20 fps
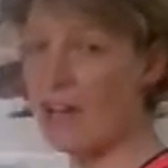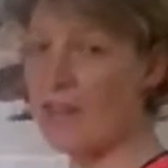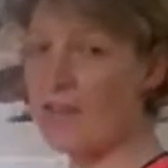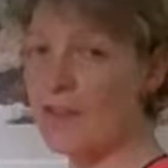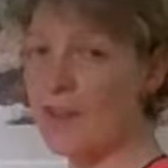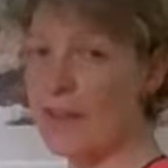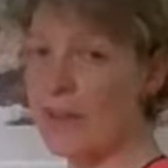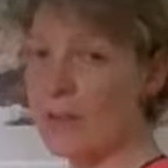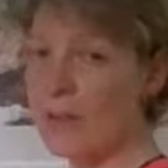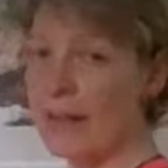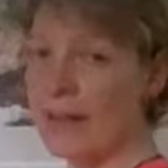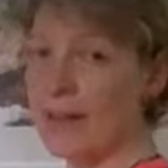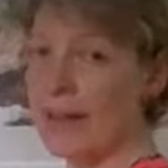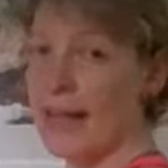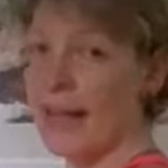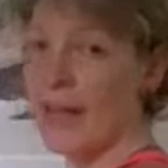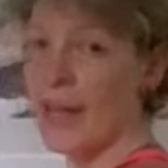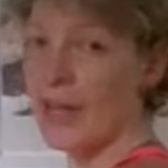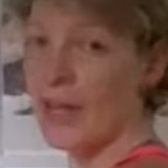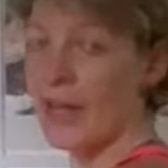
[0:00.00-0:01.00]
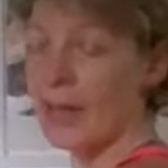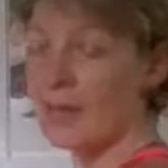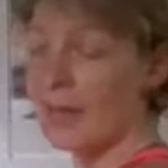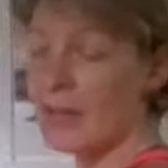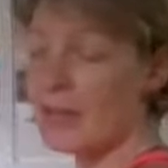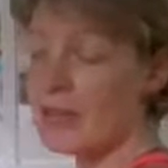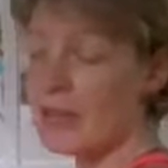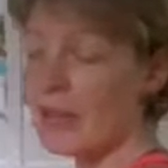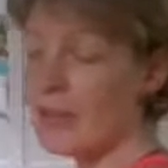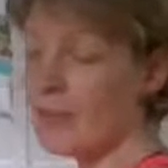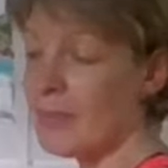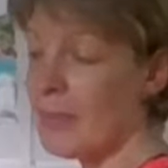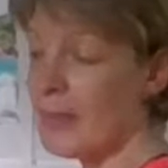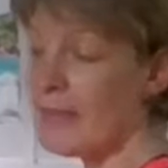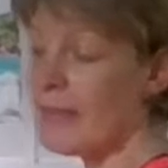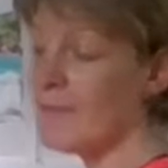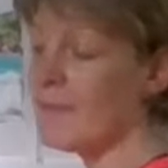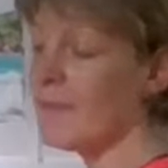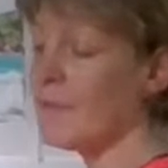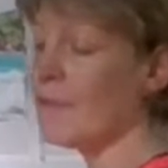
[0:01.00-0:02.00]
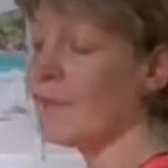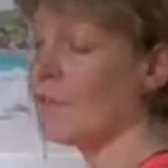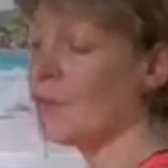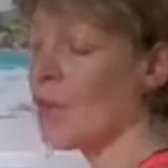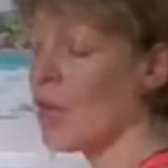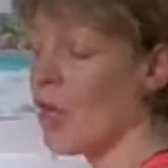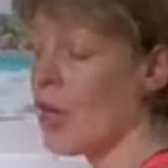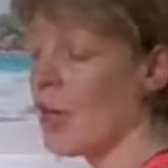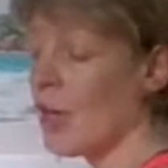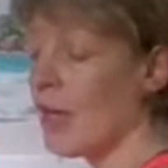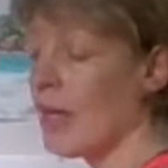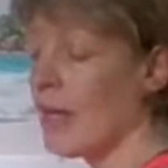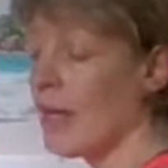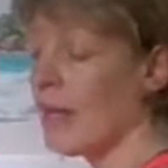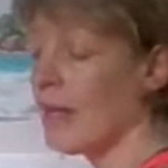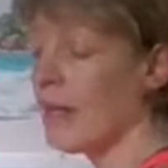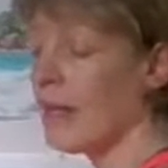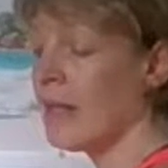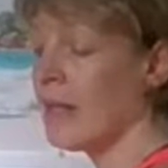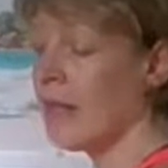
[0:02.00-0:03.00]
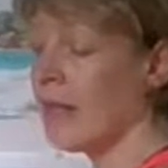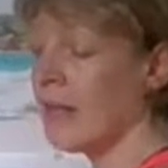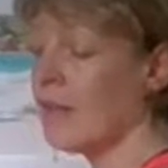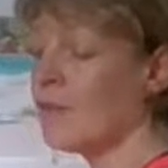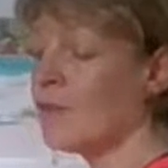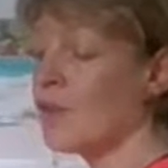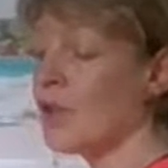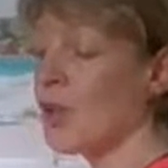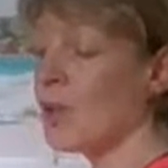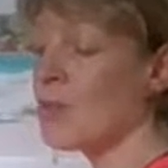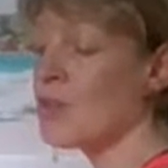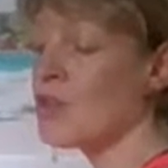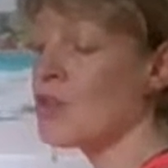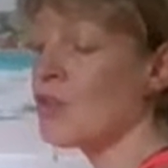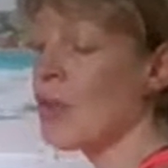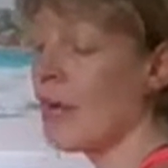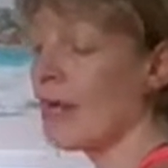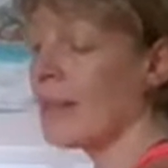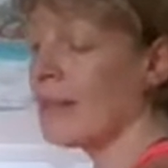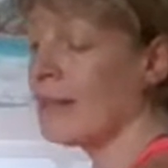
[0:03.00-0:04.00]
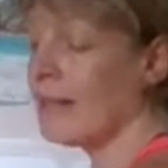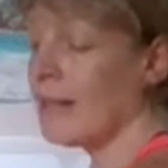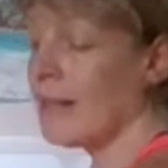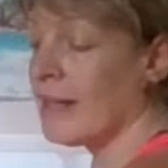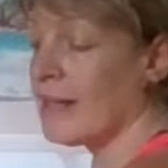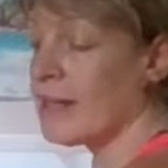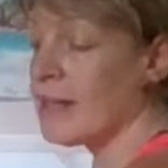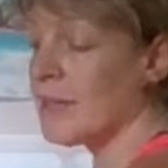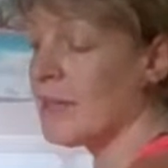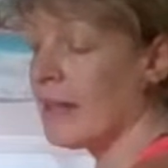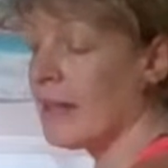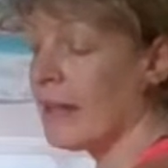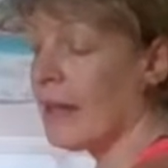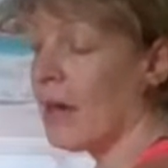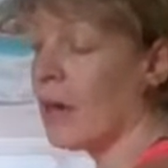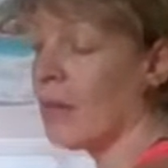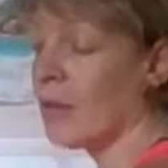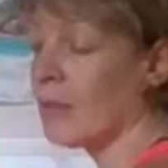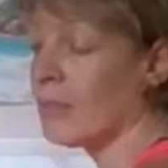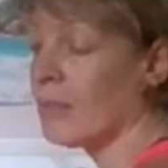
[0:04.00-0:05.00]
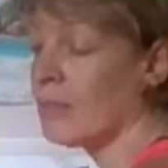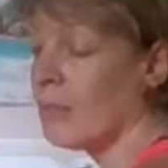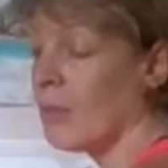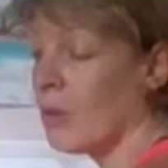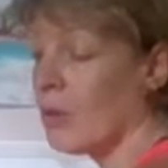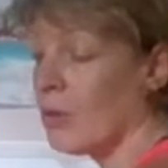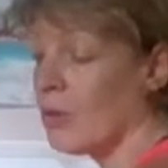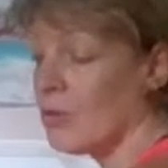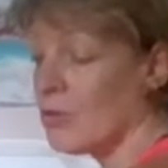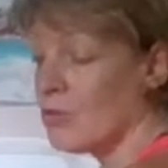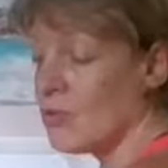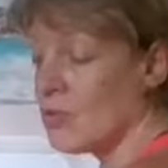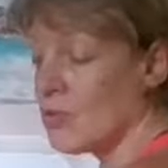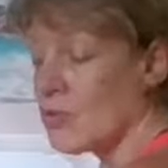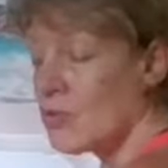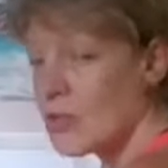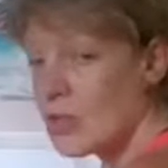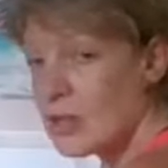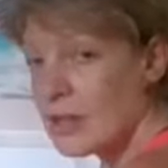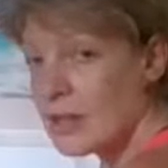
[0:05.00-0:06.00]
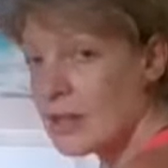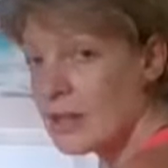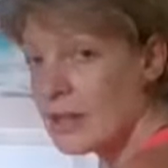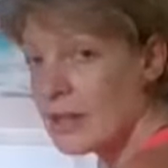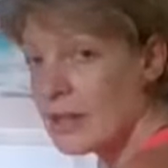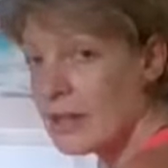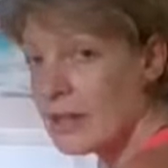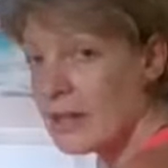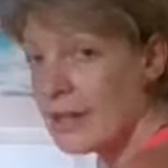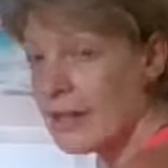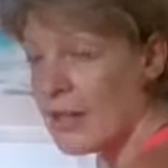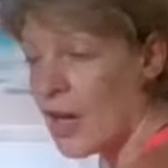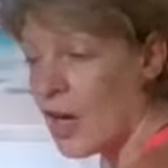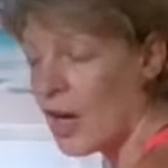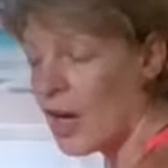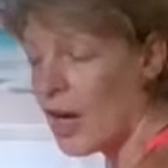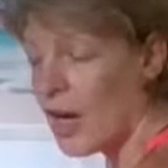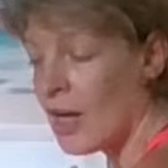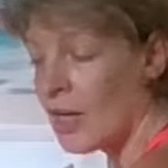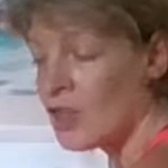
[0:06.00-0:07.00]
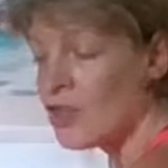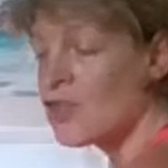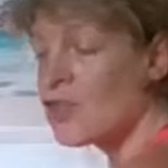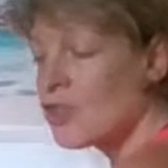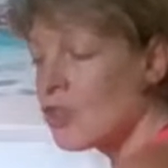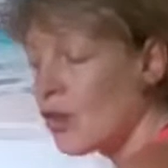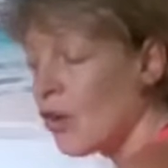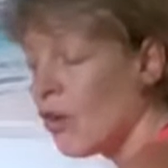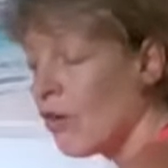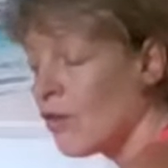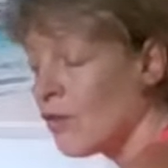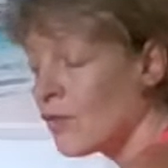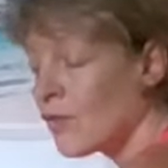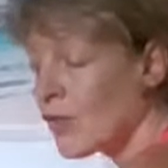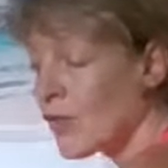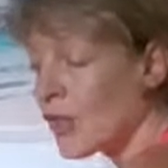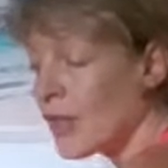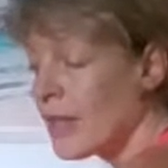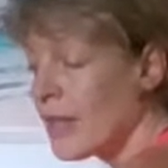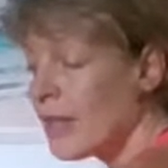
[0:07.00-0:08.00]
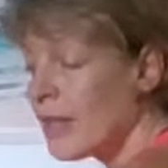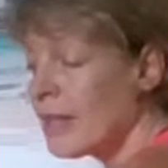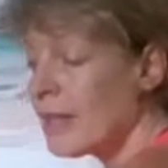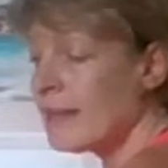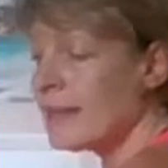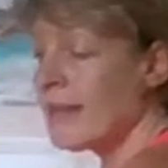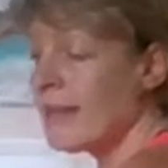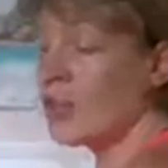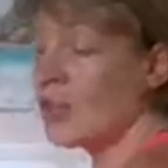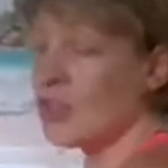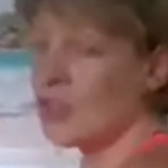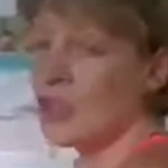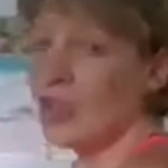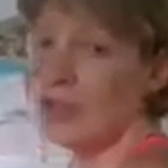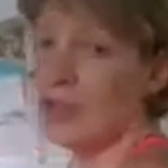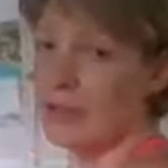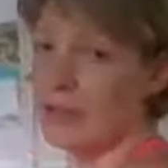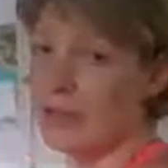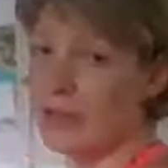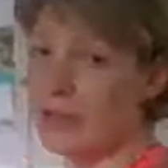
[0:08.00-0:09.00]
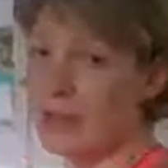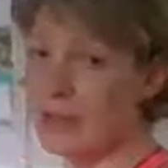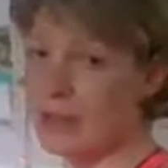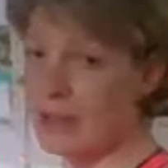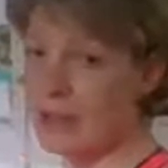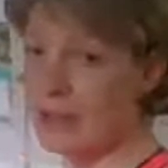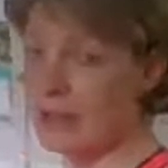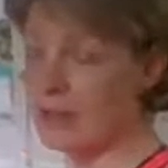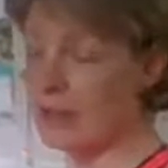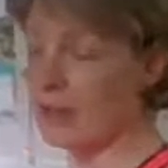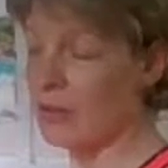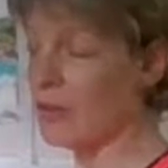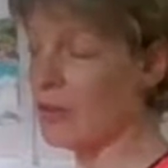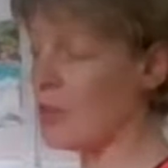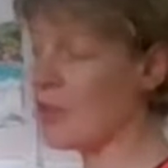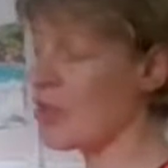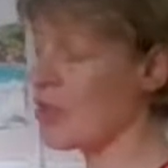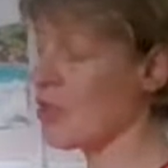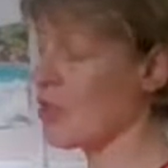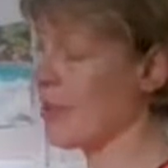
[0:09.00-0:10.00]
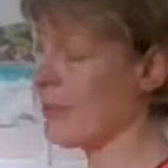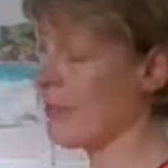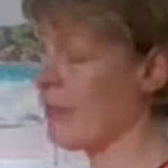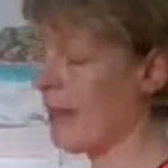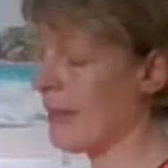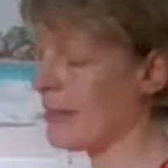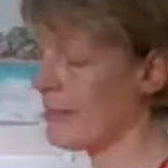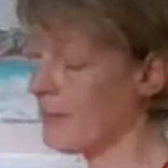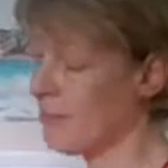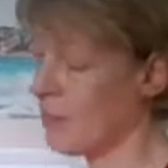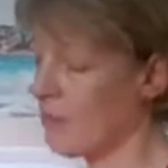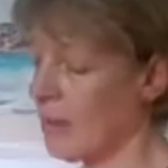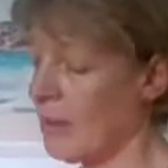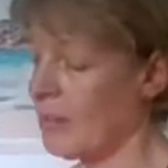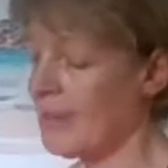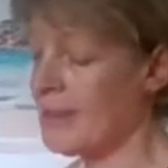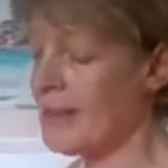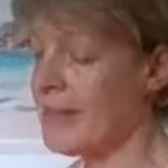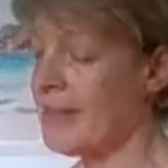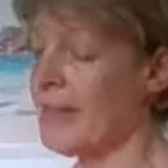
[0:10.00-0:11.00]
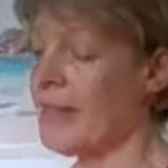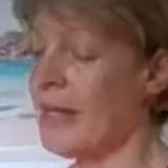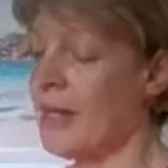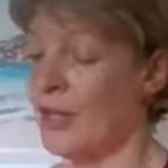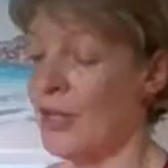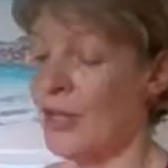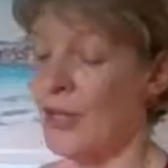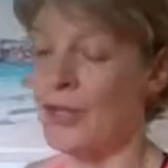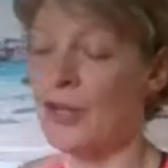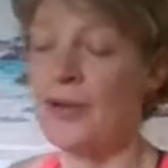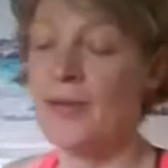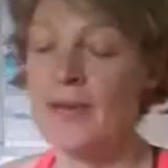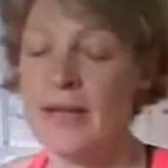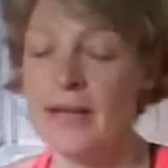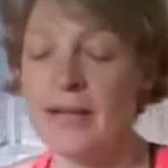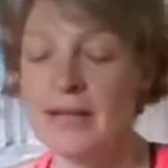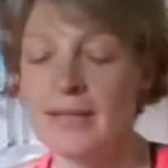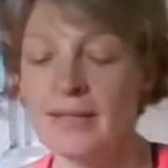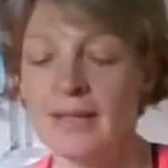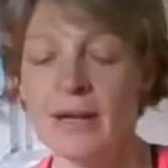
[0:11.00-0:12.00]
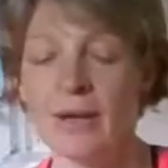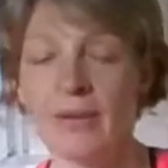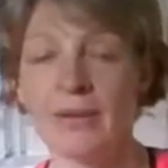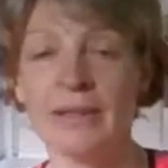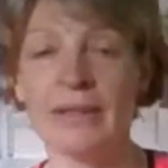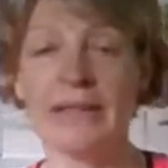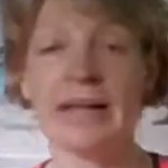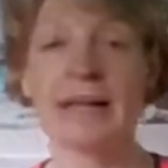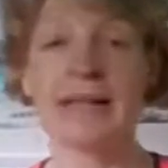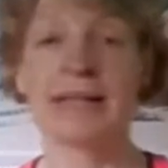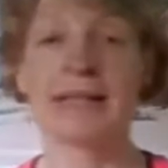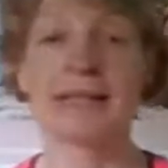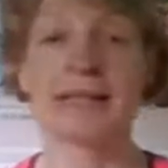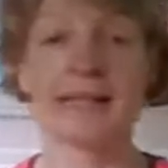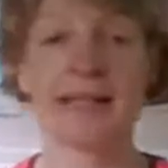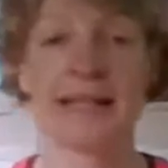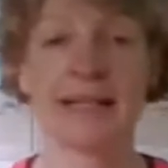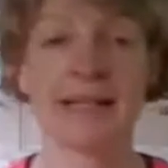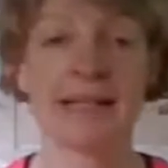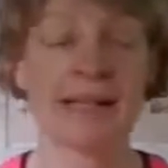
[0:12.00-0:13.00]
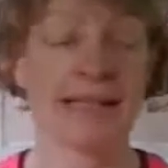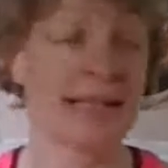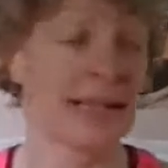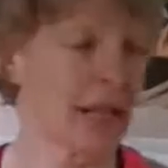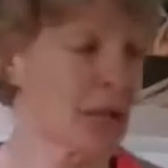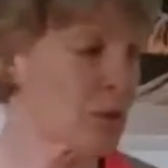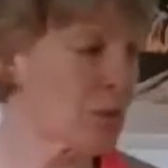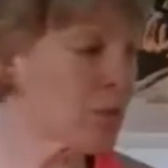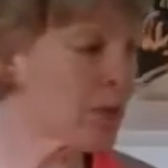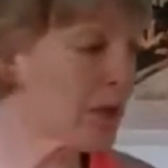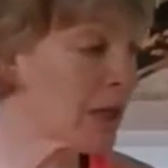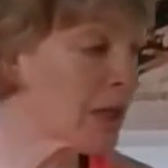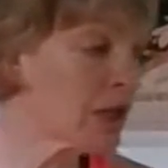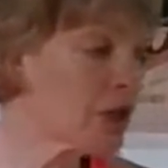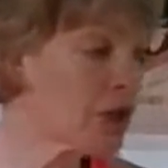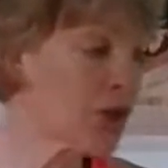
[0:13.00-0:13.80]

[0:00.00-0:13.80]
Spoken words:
fill with air, because otherwise if we obstruct the lungs with our bones that are hunched over, they don't go to the maximum capacity either. So the exercises that we